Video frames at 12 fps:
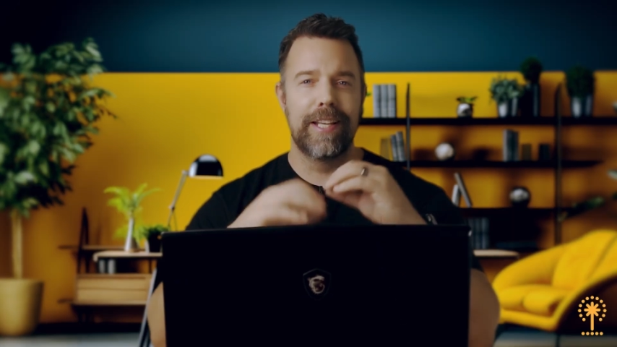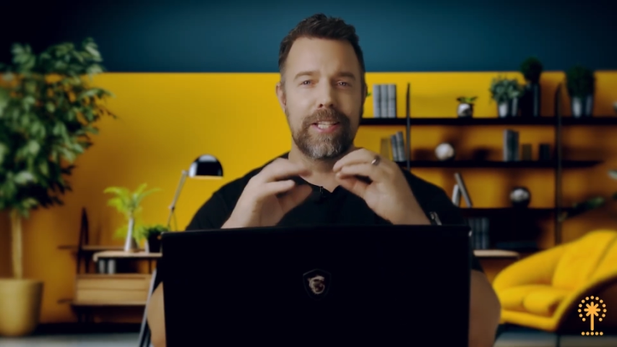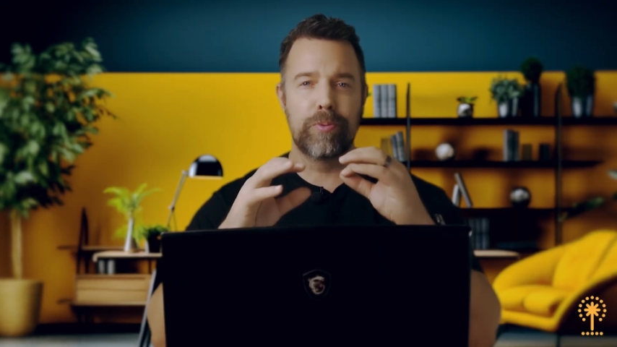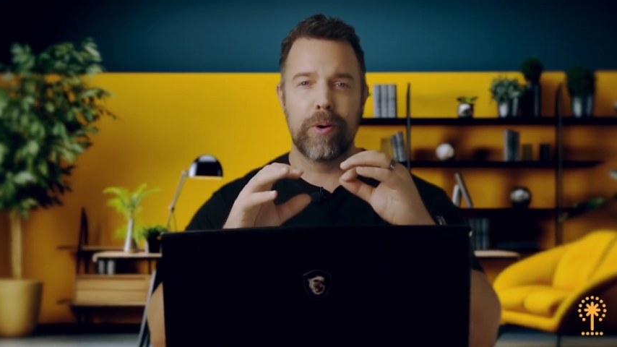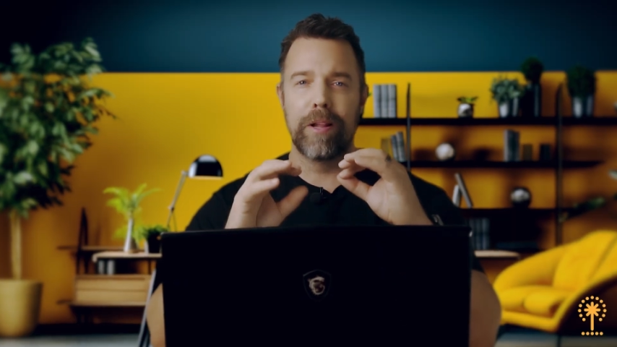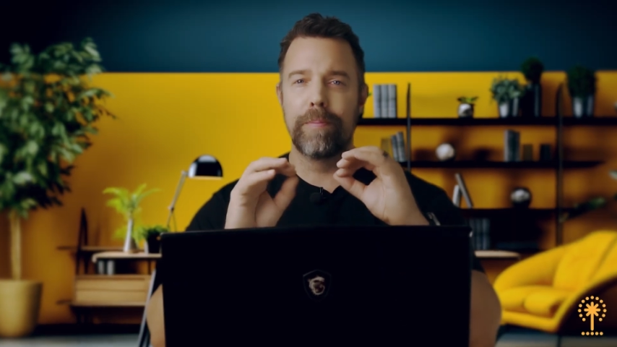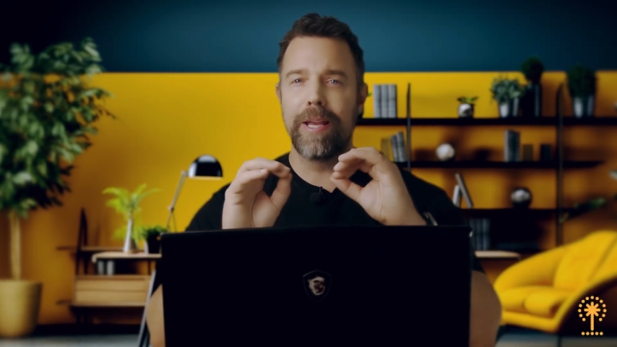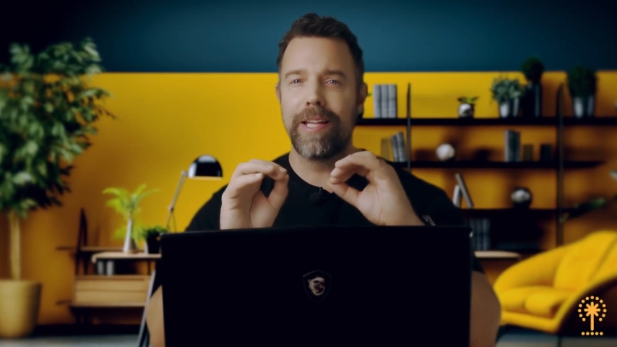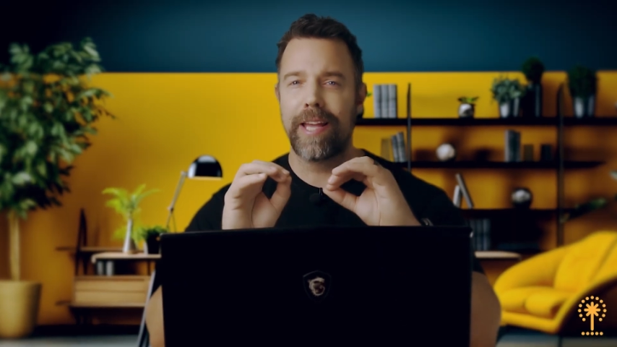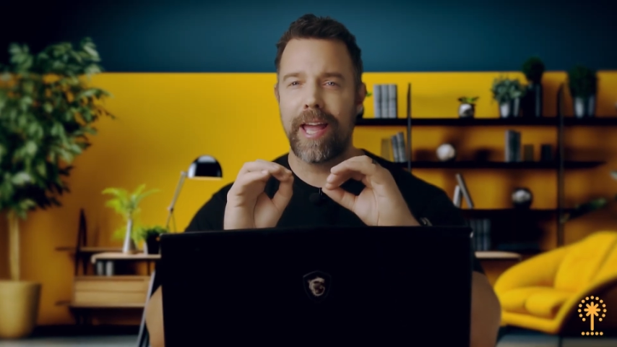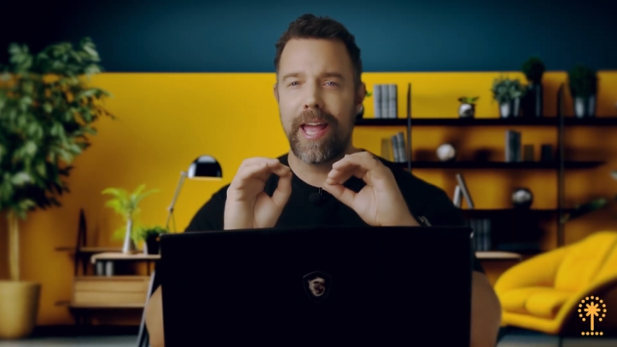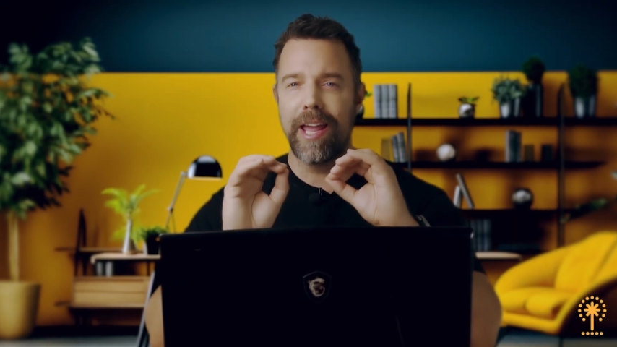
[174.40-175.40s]
This will
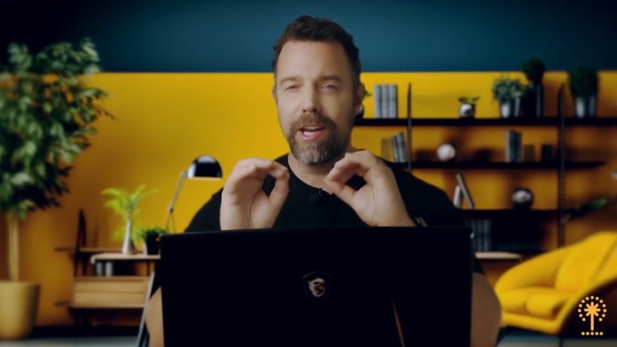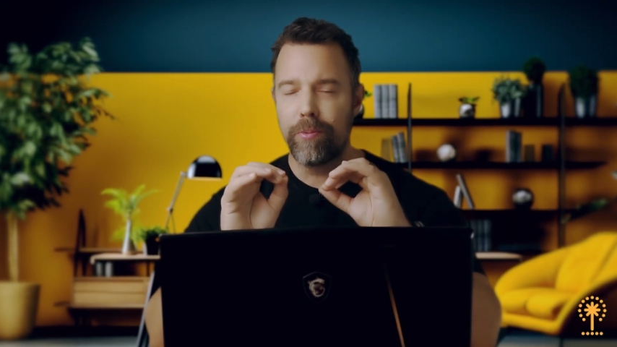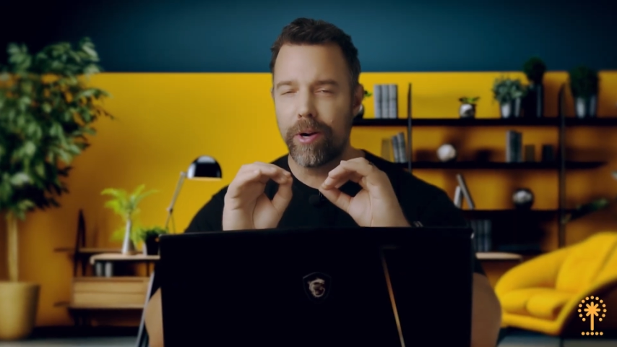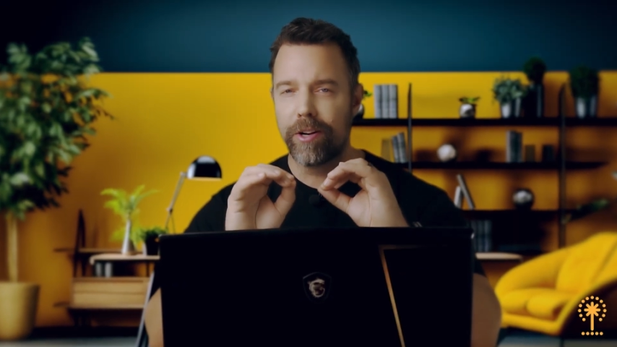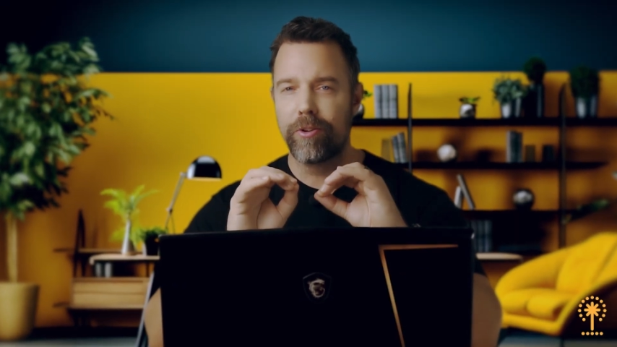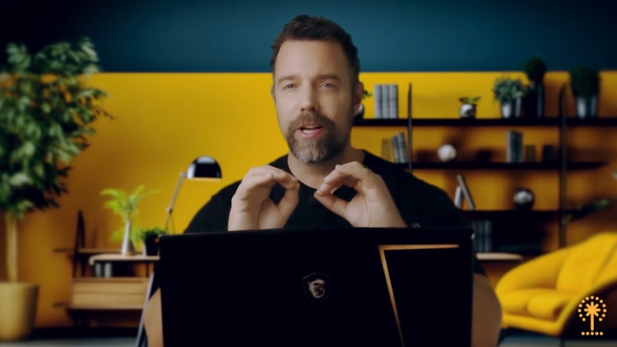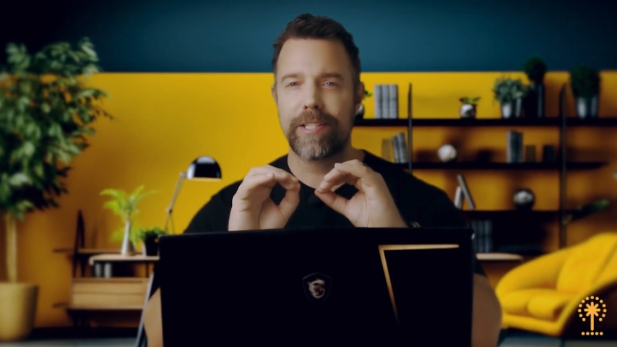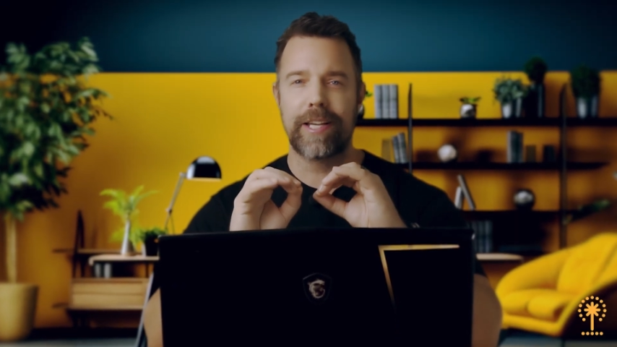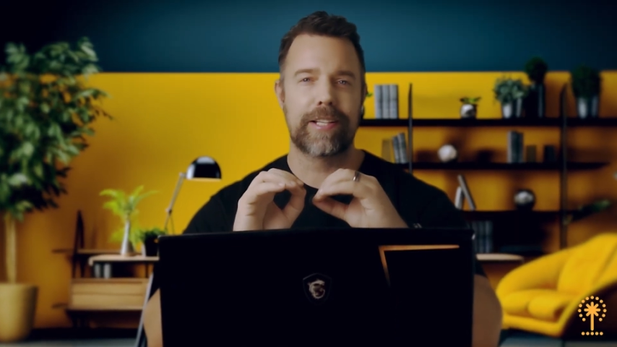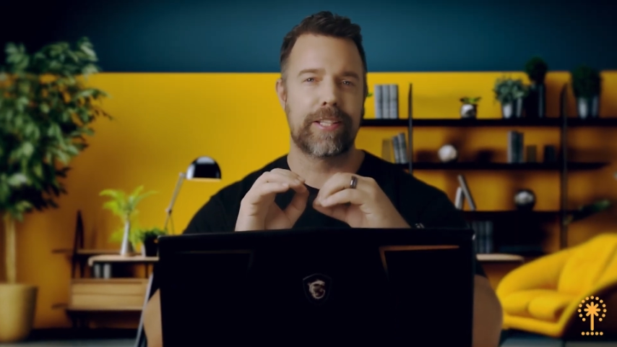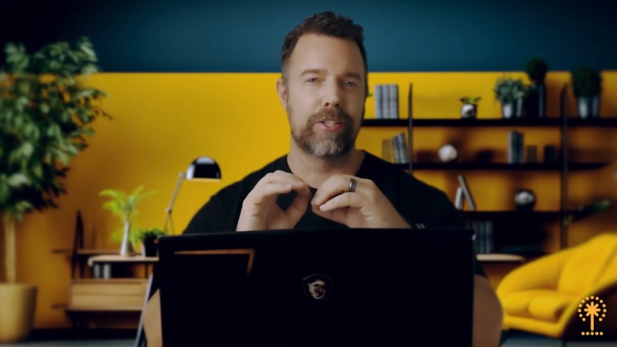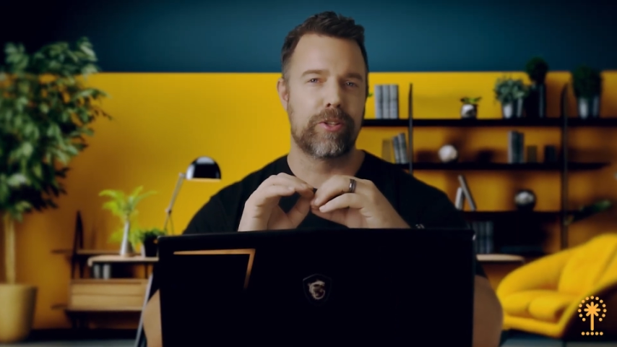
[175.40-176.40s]
mean that anyone who has
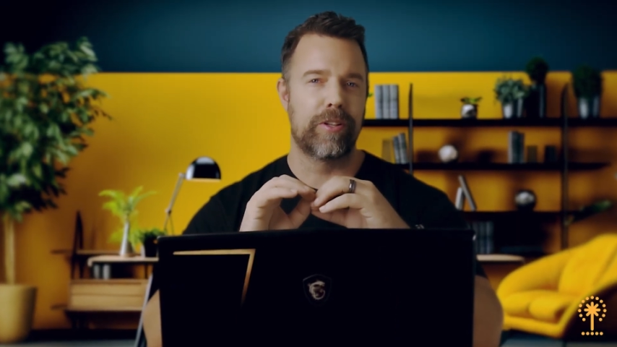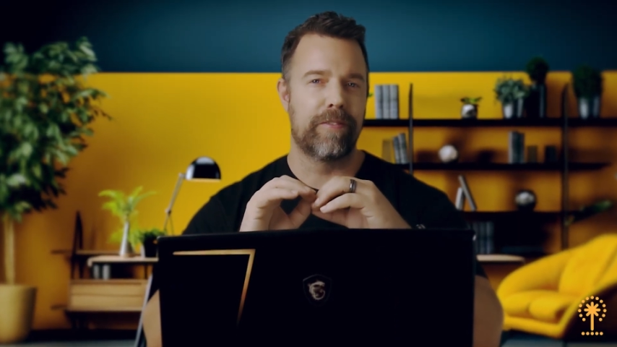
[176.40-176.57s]
access to